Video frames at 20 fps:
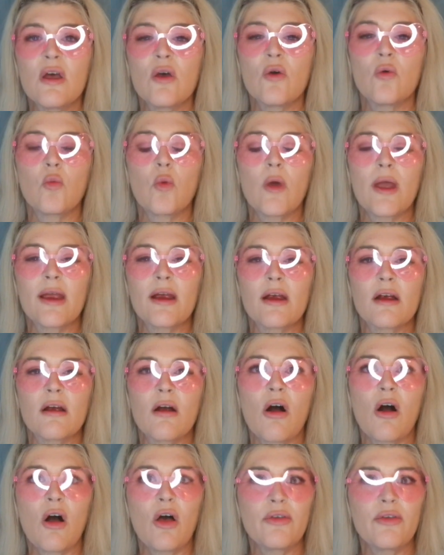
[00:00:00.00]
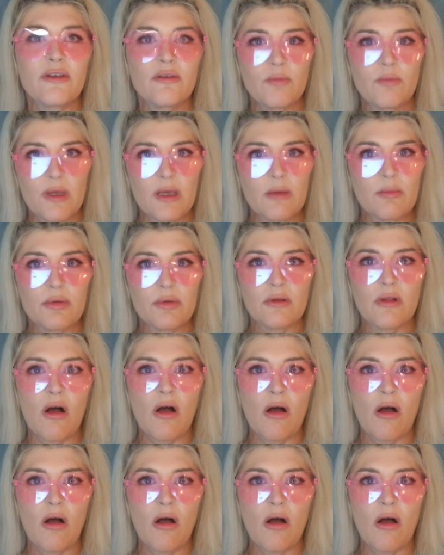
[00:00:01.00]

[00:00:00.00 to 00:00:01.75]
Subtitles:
where all these people